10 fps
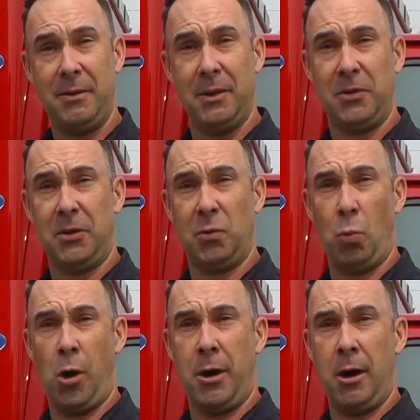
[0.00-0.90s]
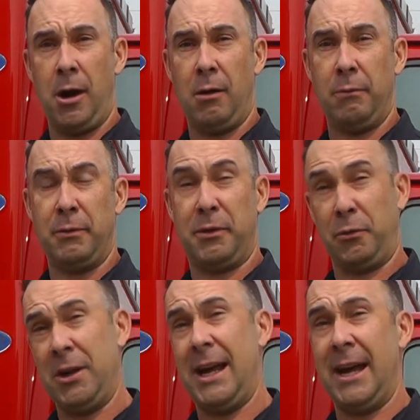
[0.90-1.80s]
This is one of
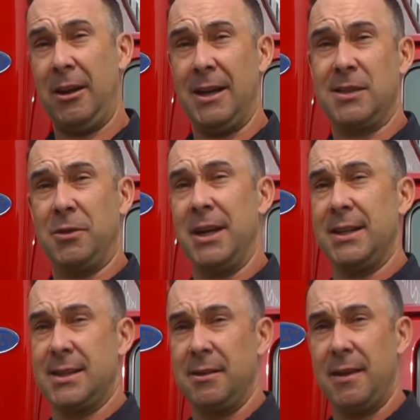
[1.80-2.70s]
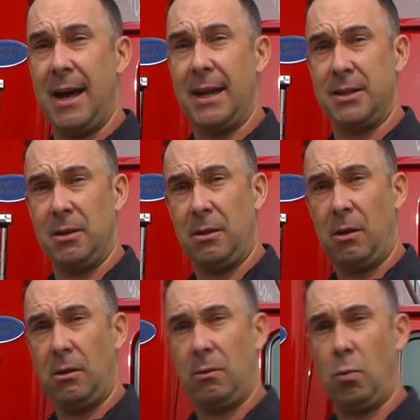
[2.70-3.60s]
3 ALS rigs that
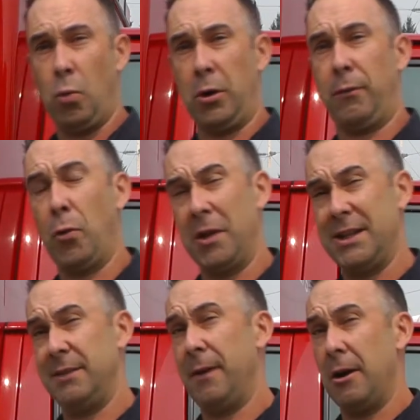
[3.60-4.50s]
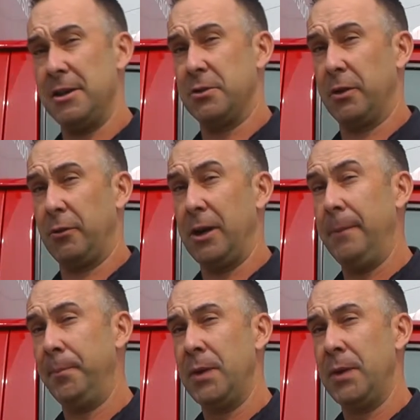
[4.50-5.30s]
work for Lacey Fire District 3.